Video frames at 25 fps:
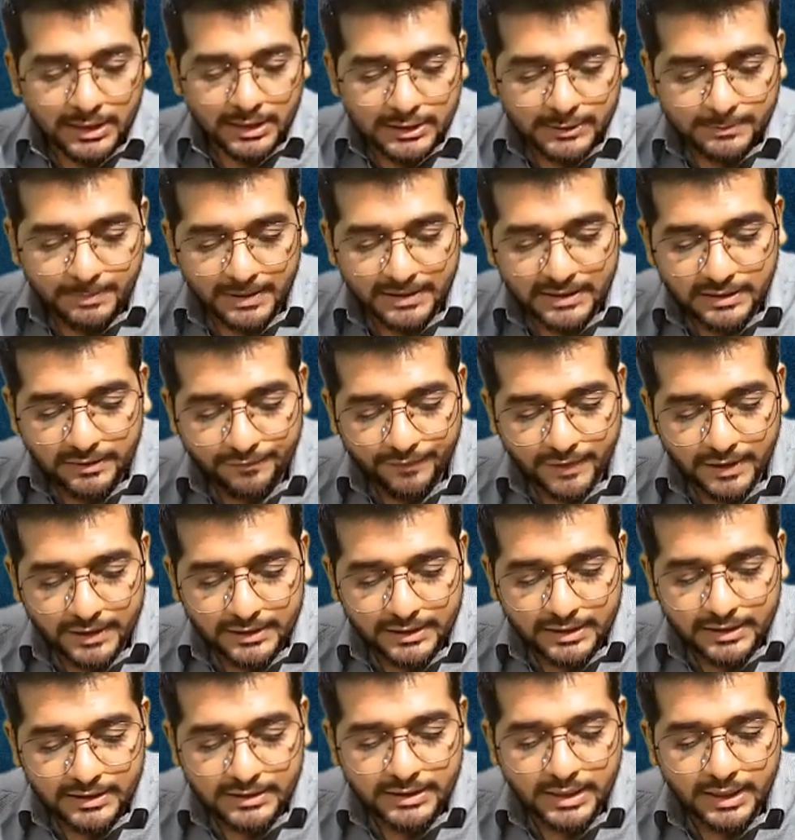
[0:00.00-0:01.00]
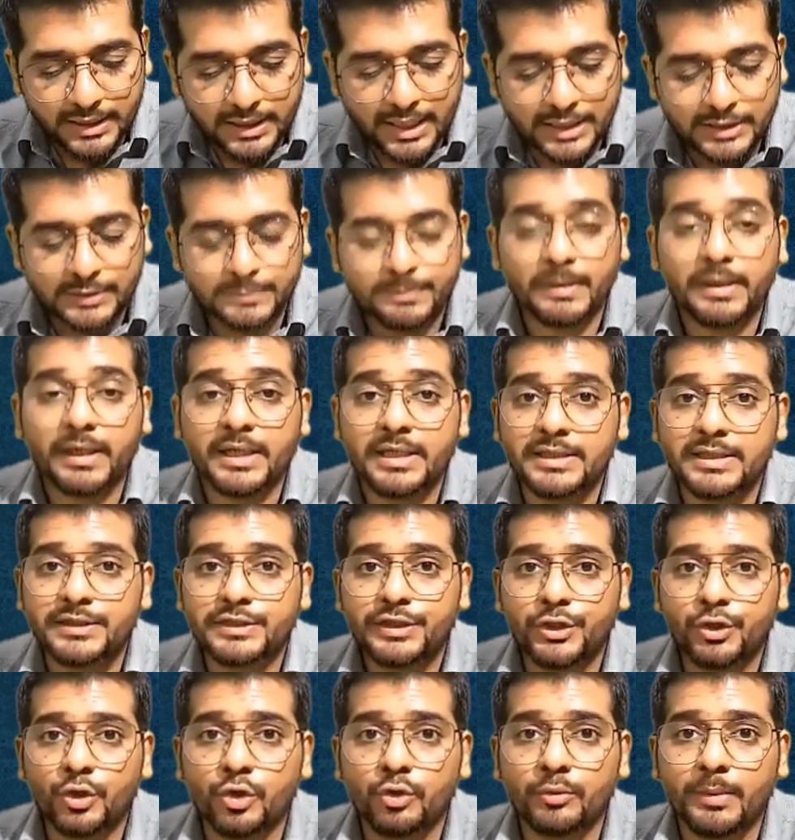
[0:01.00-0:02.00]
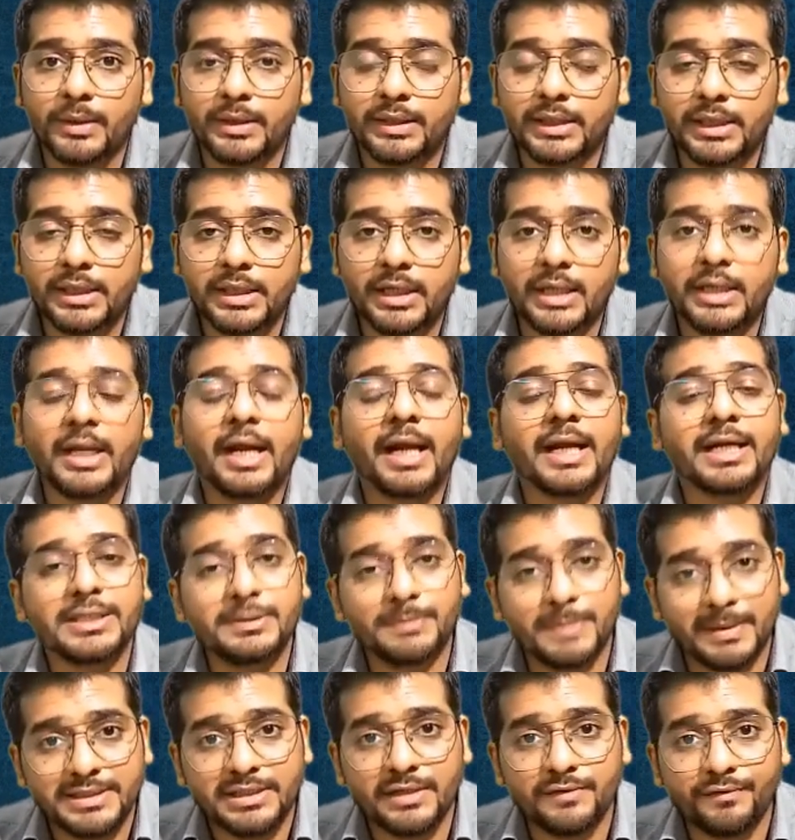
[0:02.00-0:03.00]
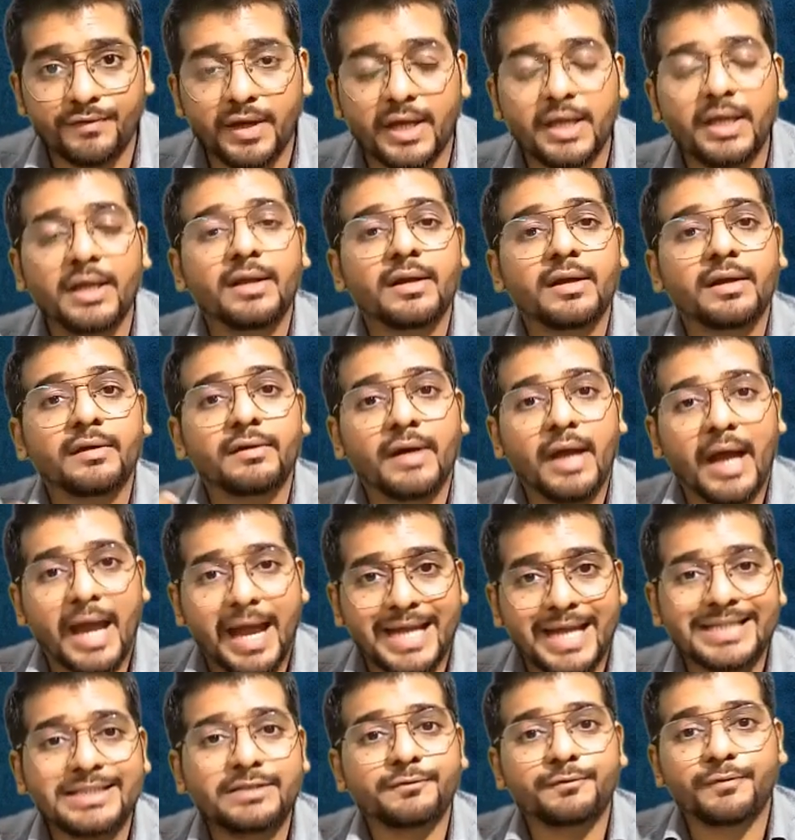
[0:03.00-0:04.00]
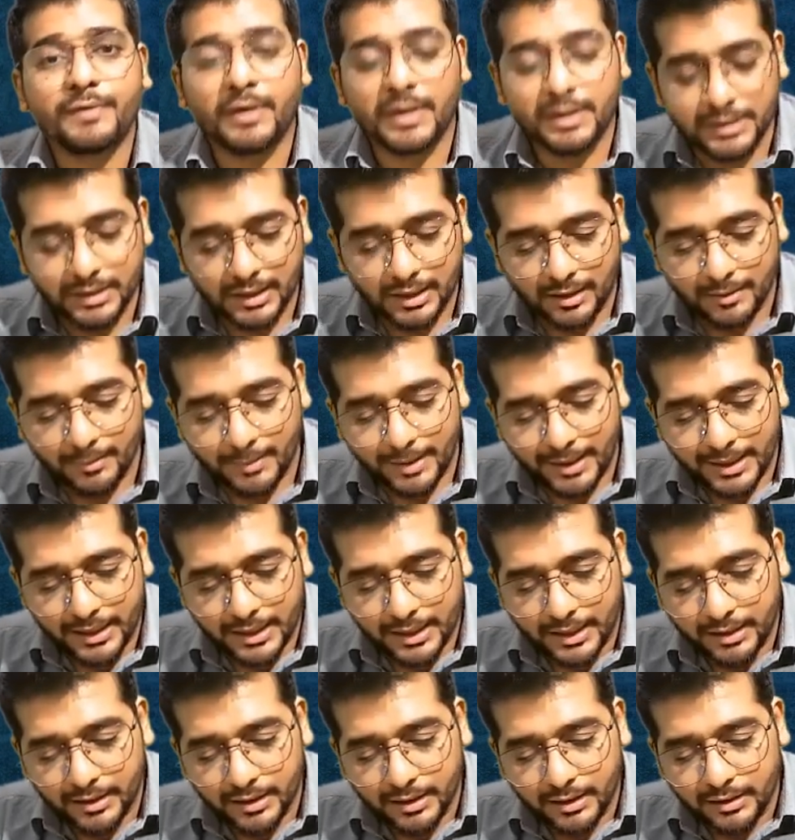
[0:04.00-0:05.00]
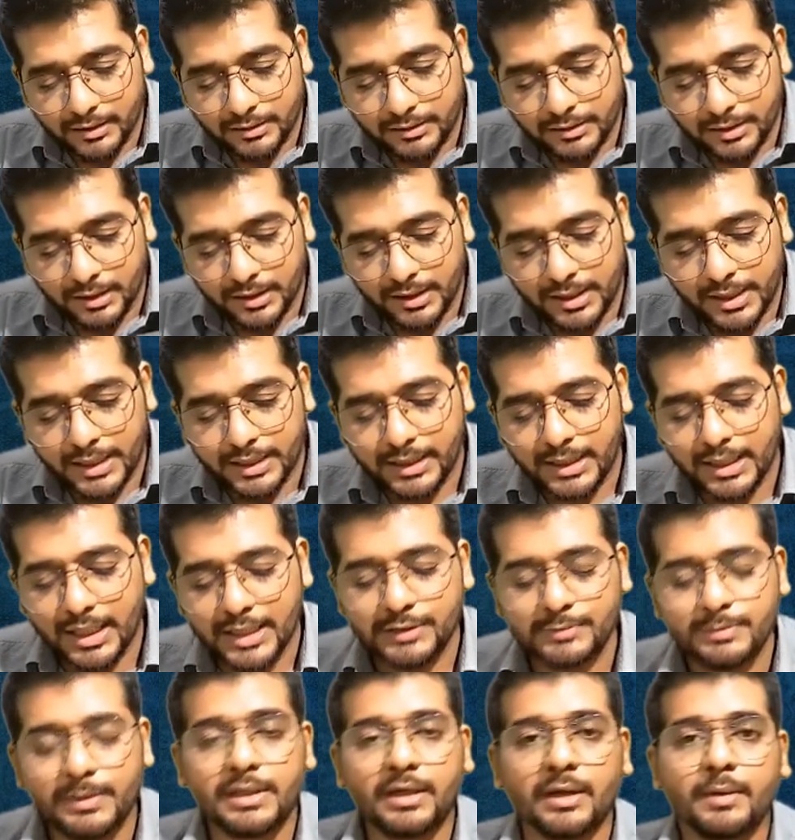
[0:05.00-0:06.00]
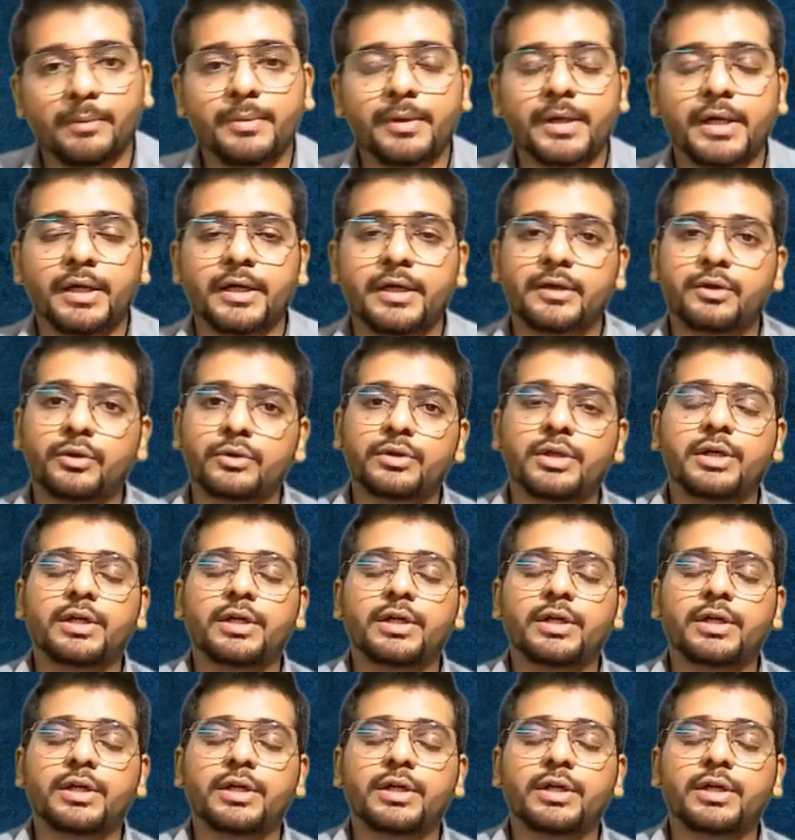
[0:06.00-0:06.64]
Specify these date as per institute material and specify as further amended, the date has been updated to